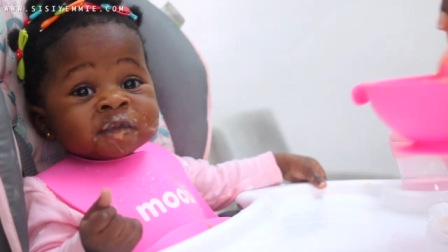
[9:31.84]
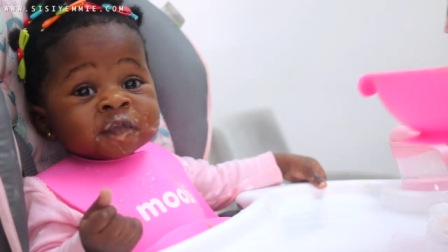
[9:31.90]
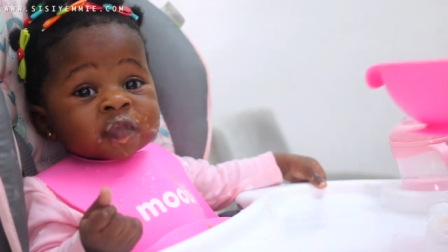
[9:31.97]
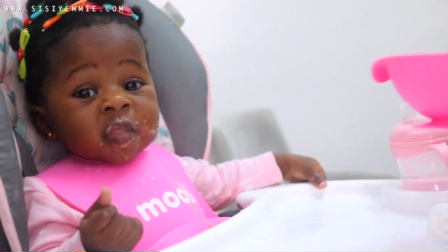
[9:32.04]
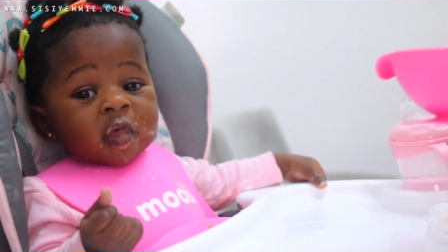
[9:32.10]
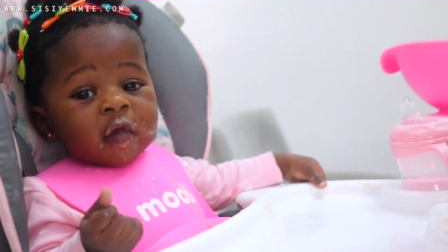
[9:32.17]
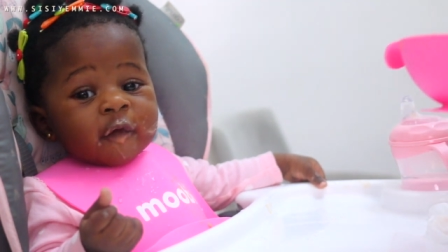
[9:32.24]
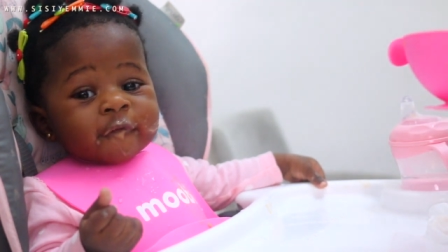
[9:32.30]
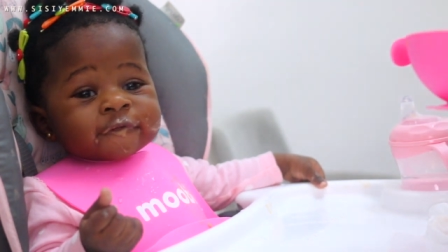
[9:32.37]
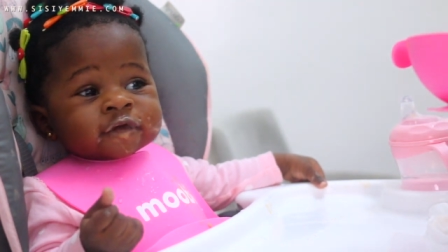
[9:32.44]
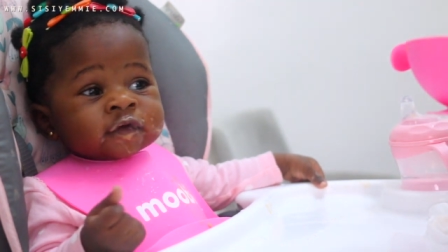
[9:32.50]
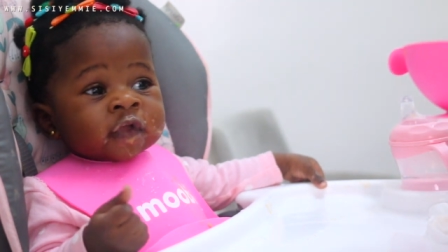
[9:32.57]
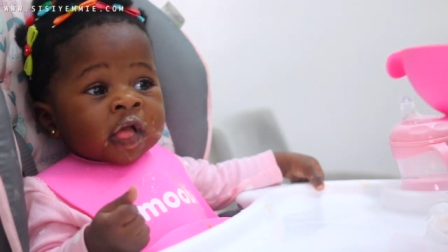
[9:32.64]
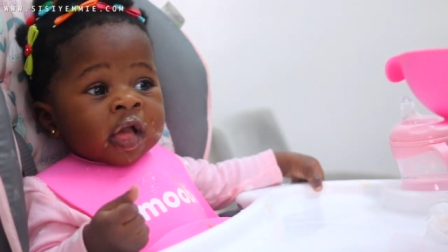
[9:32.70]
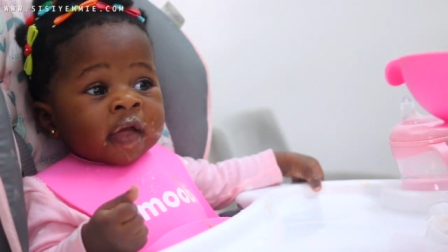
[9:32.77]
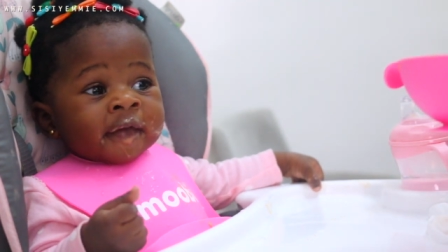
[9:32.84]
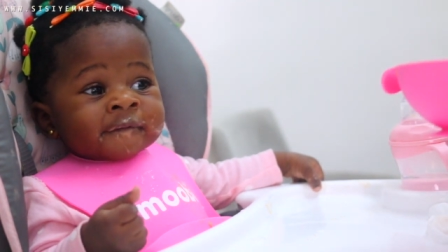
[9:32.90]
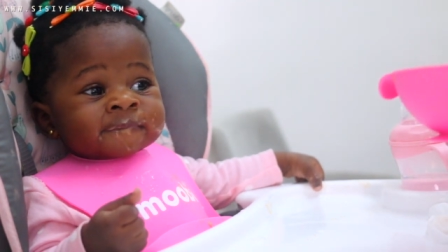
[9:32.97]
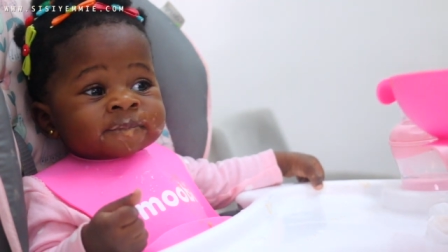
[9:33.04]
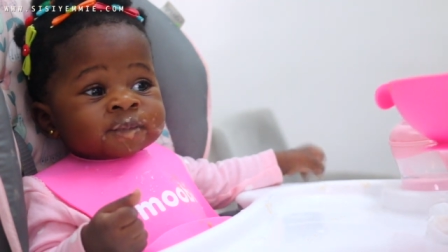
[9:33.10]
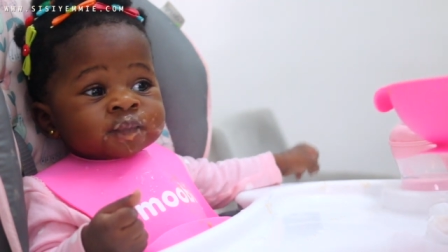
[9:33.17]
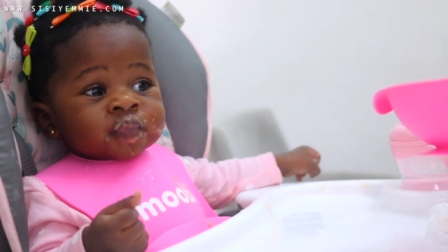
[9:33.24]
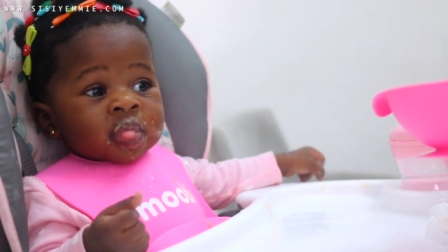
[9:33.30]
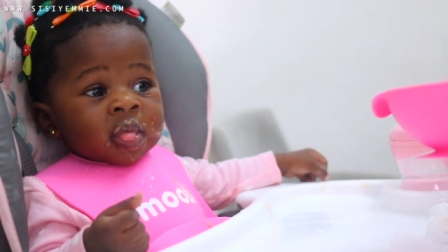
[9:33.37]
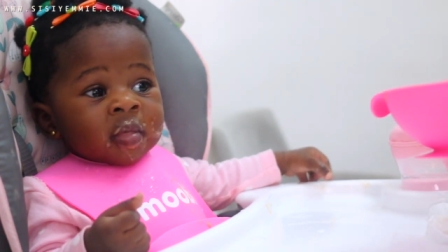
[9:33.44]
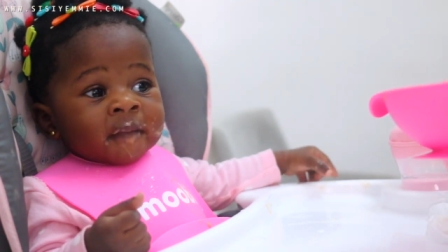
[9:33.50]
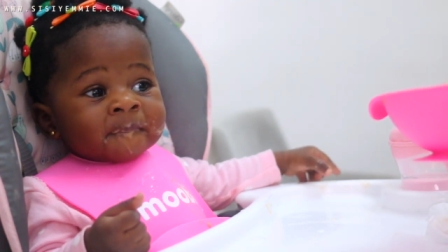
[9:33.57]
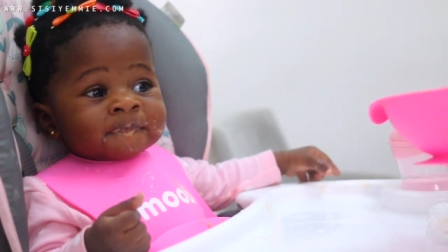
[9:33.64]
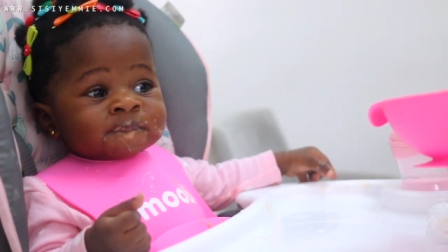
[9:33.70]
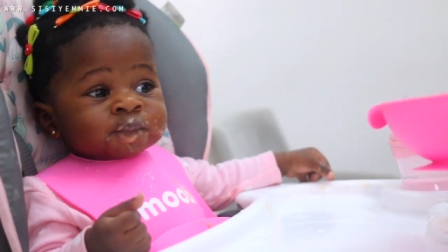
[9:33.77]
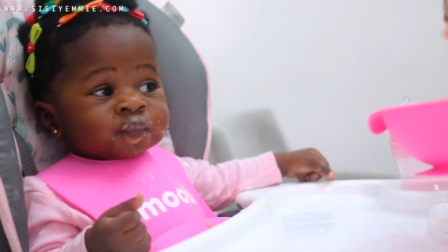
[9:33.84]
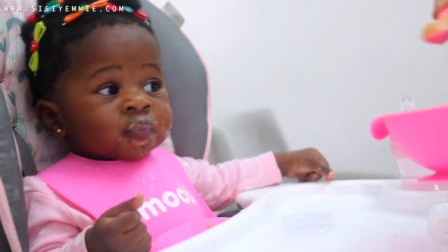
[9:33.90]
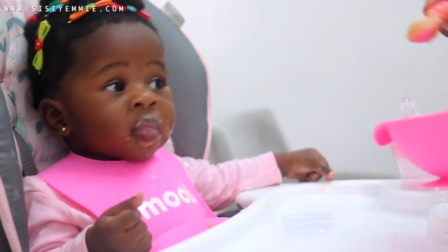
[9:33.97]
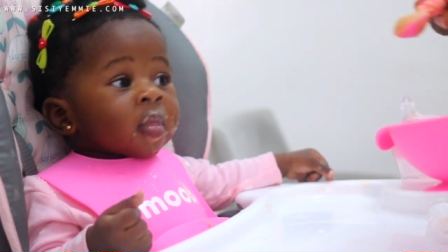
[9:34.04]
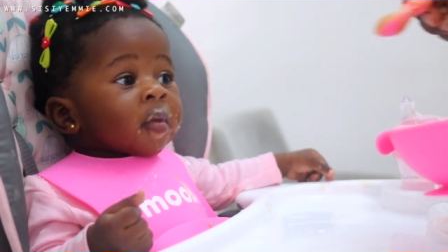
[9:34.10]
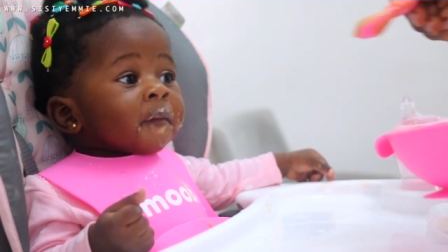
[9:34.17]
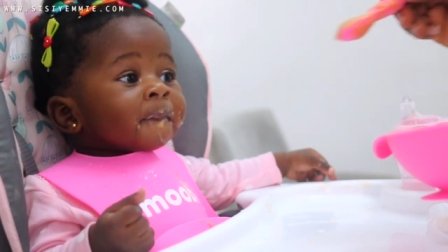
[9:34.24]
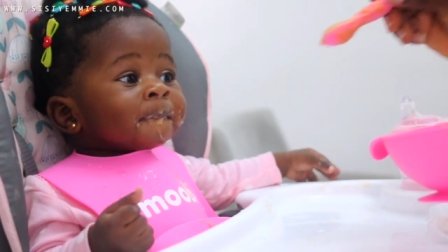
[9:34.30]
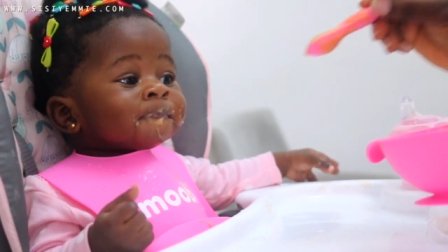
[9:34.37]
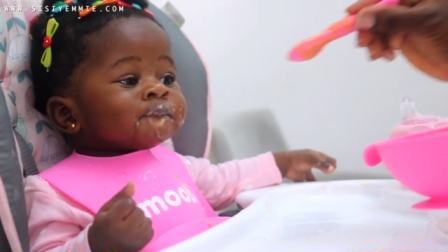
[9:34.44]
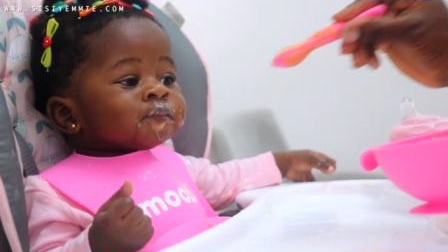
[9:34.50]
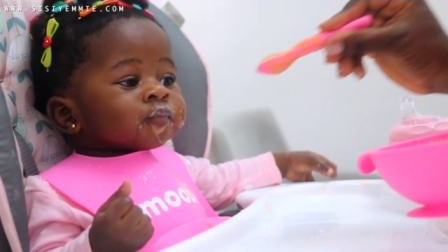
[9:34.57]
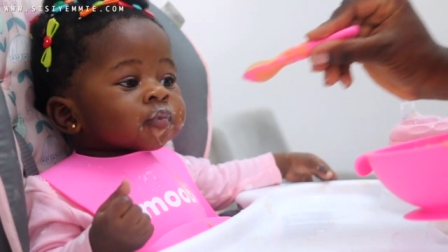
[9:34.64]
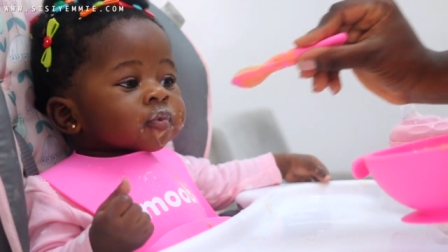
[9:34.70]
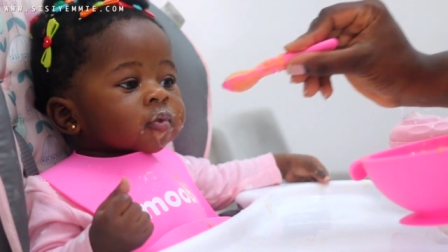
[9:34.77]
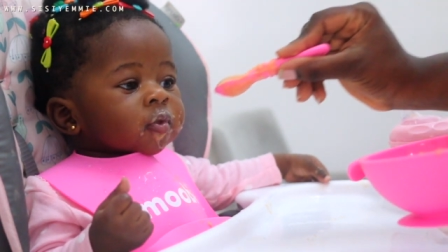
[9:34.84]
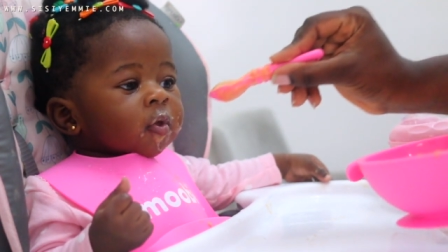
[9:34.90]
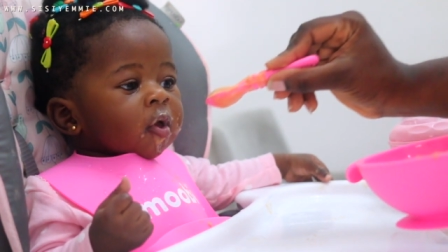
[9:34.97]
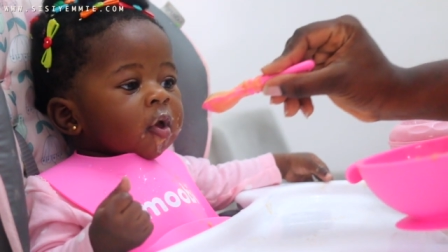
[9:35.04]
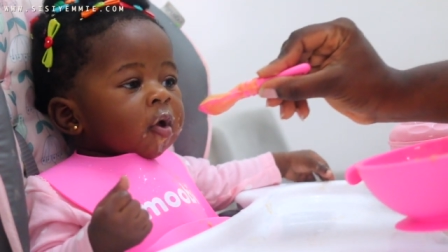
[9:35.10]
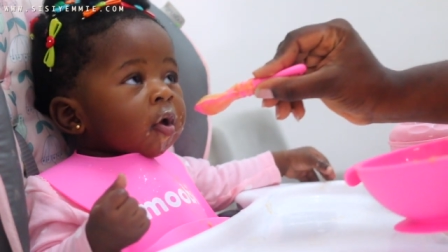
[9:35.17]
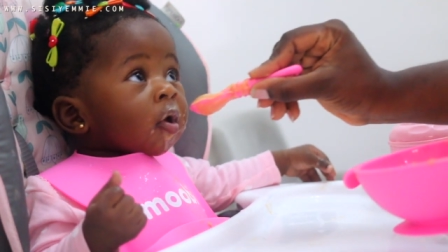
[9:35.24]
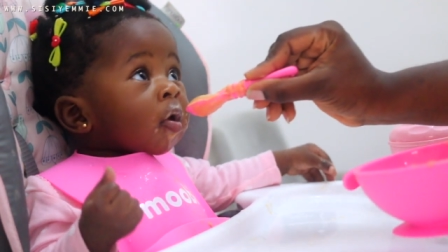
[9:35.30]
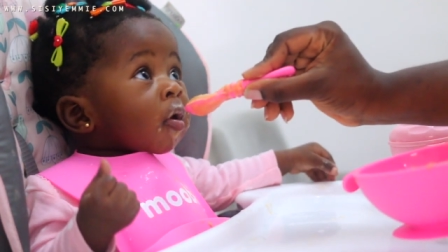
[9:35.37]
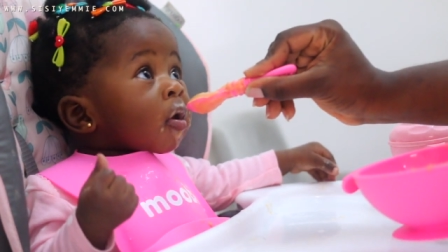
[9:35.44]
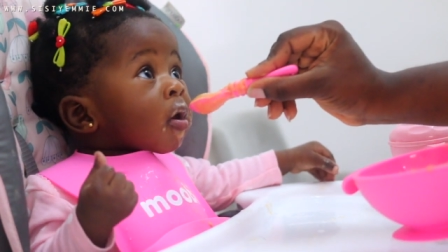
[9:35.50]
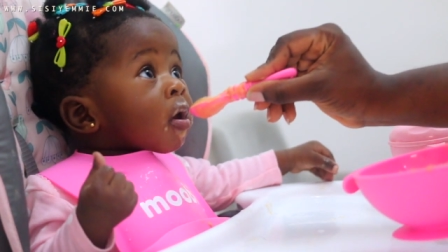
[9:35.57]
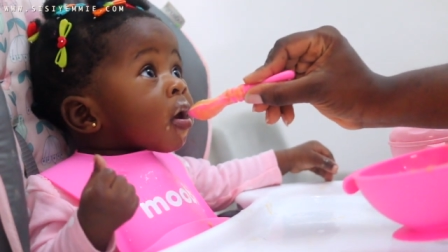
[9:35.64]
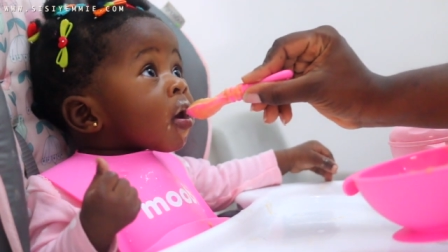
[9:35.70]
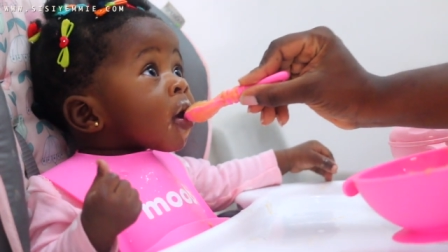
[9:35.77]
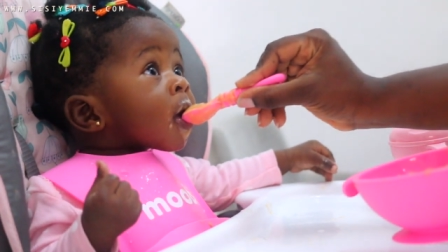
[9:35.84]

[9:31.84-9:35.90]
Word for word: She's looking at the camera like, yes, so I'm eating my food though.